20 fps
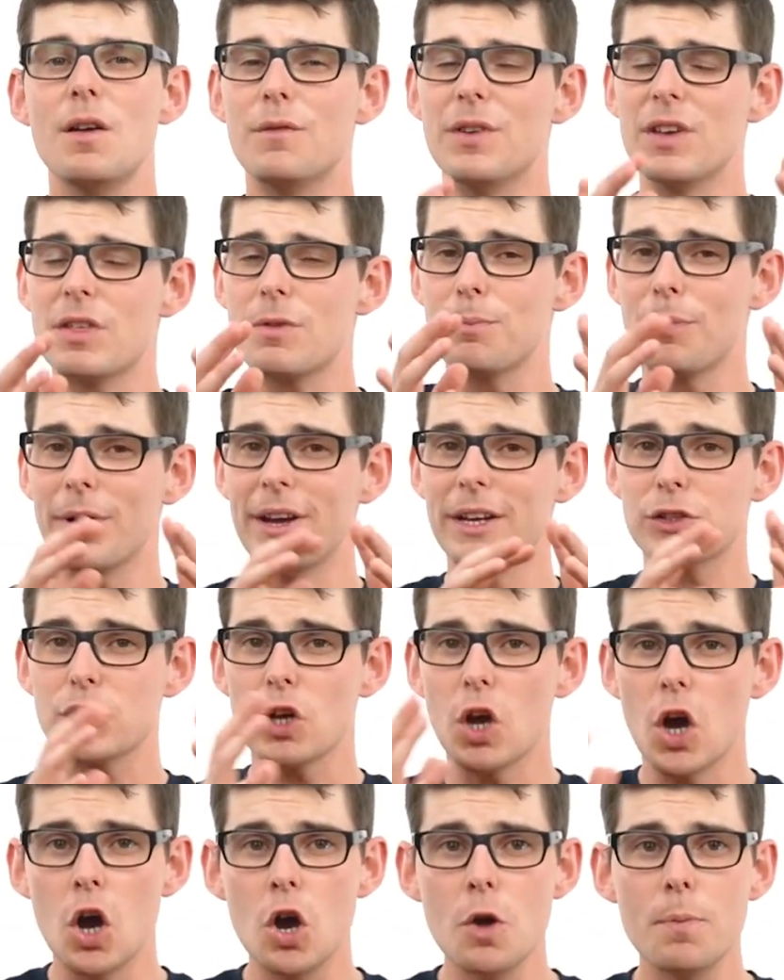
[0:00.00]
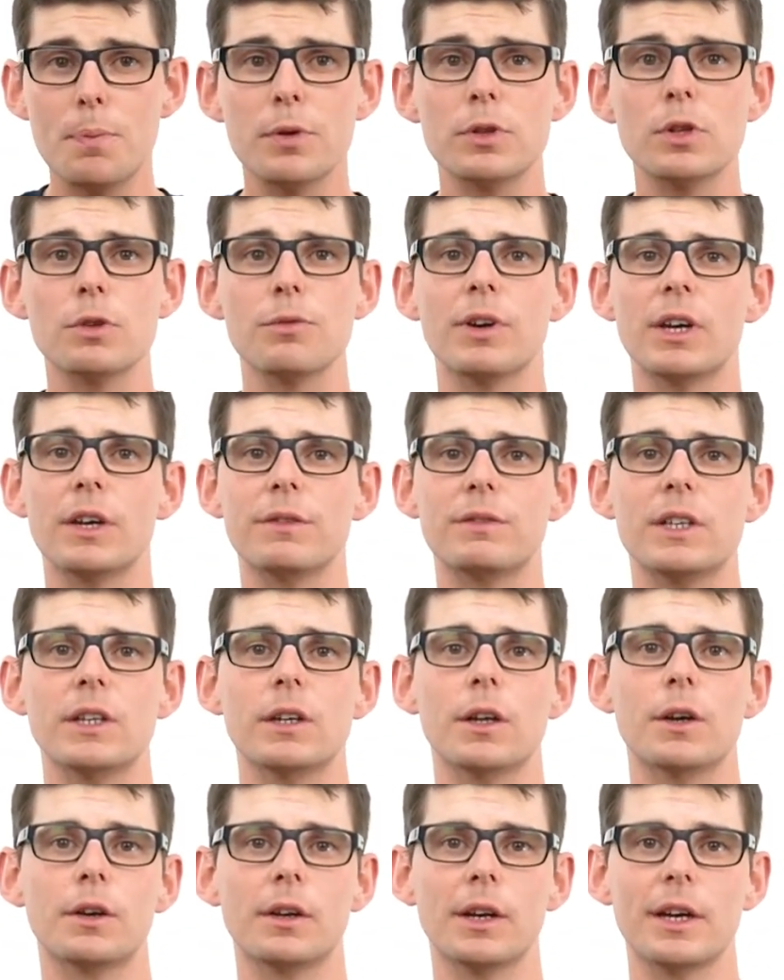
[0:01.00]
This breaks open the ring of
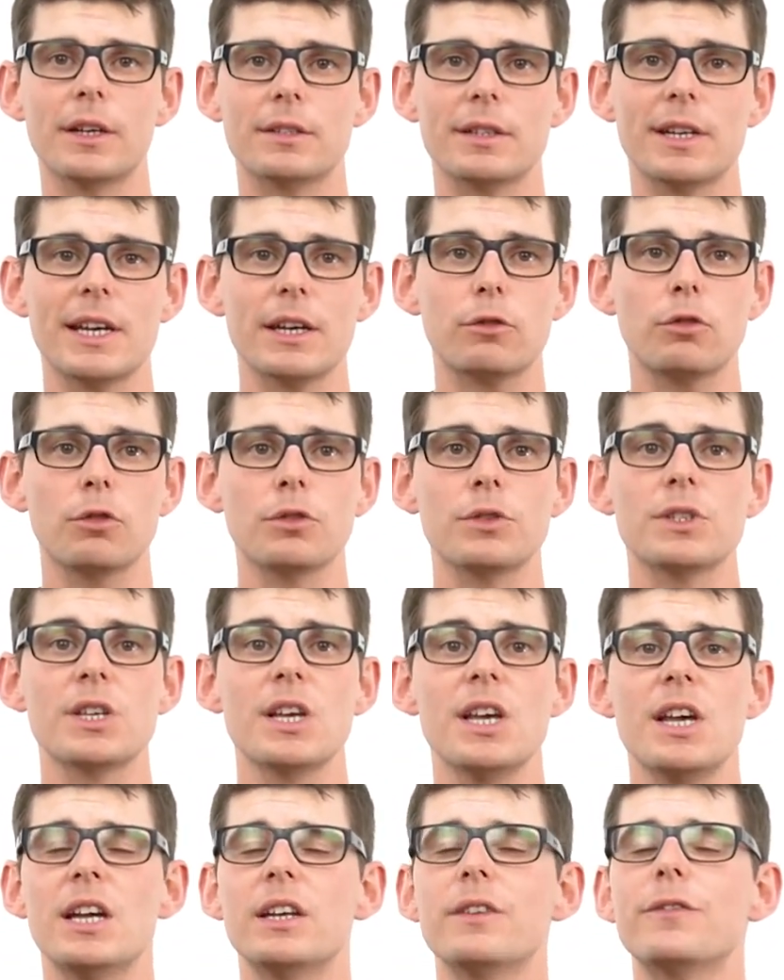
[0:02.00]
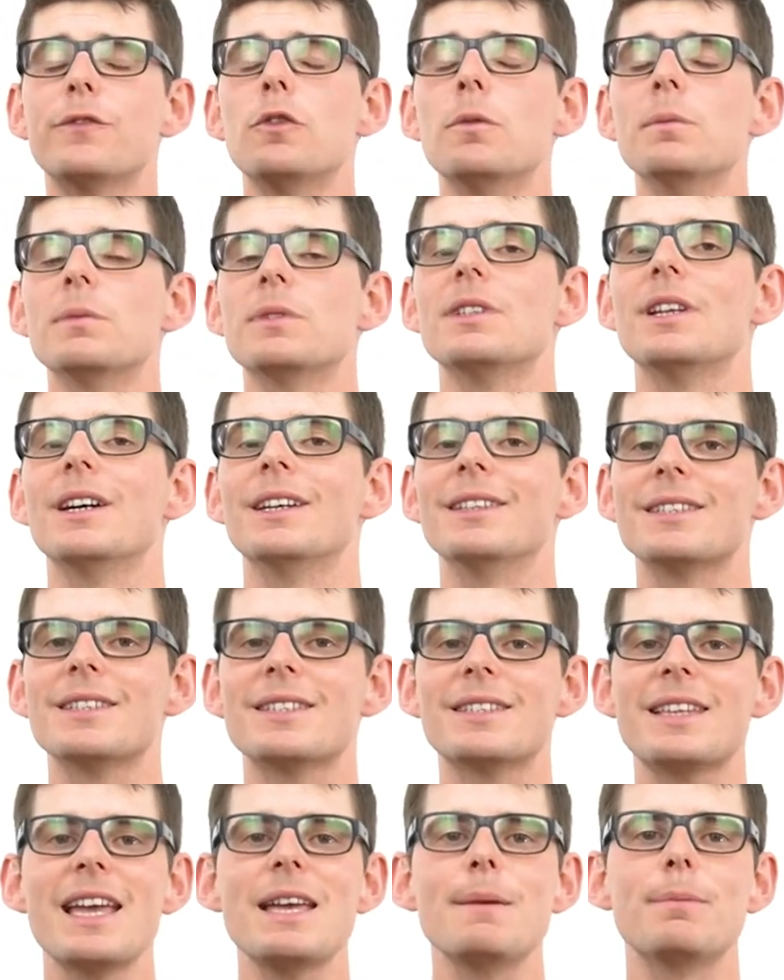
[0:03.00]
delocalized electrons and forms an
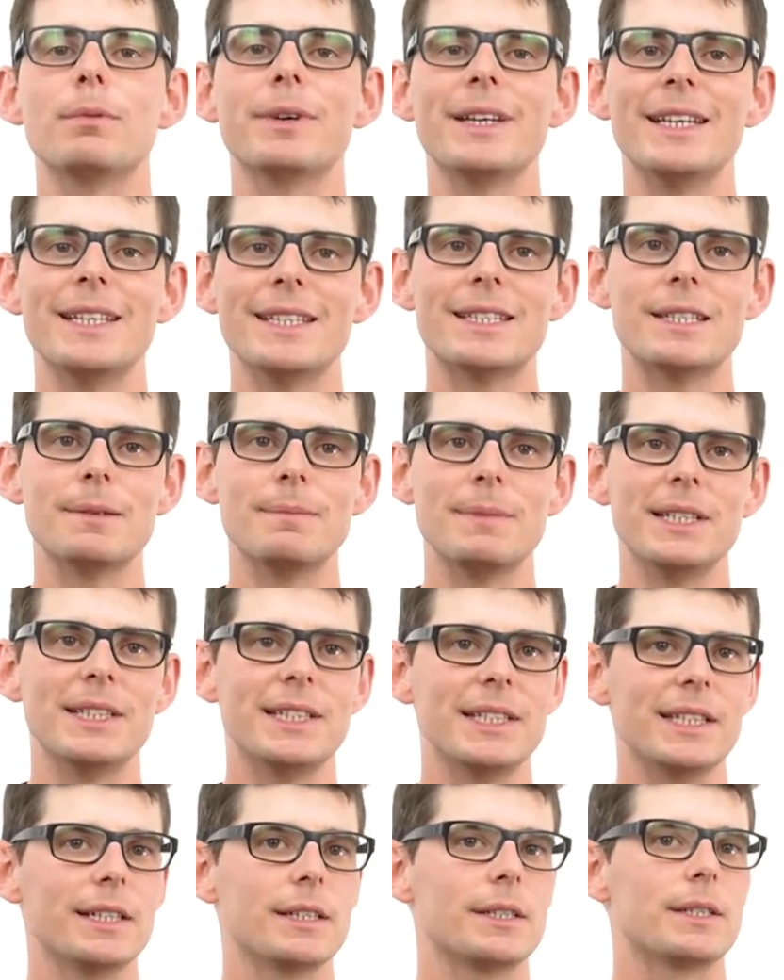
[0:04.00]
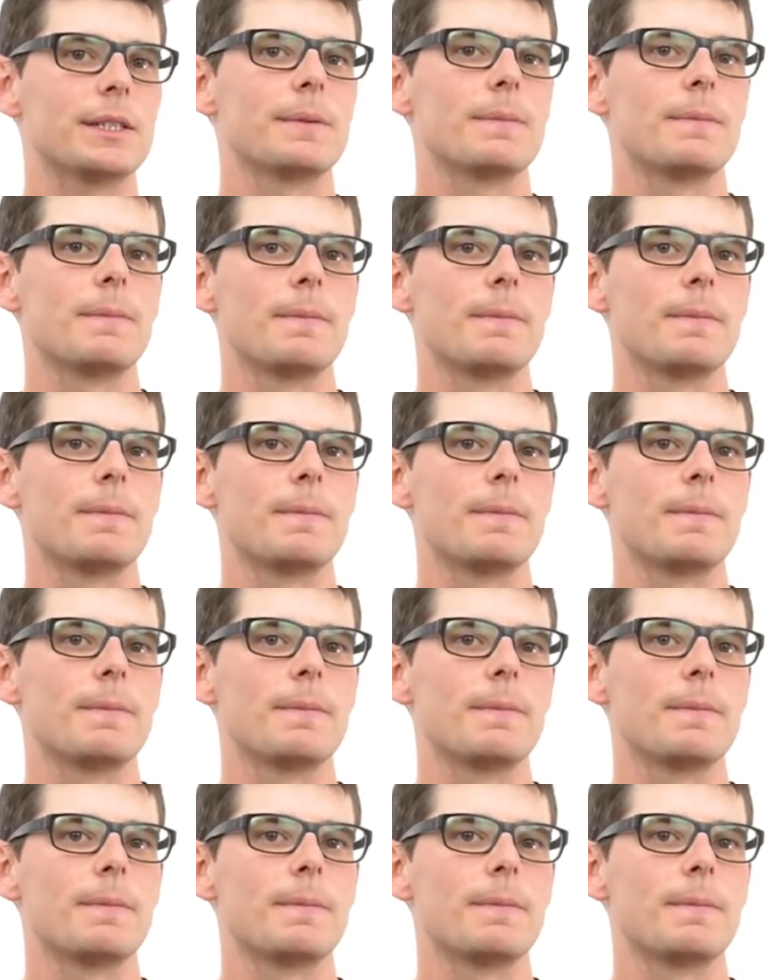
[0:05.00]
unstable intermediate.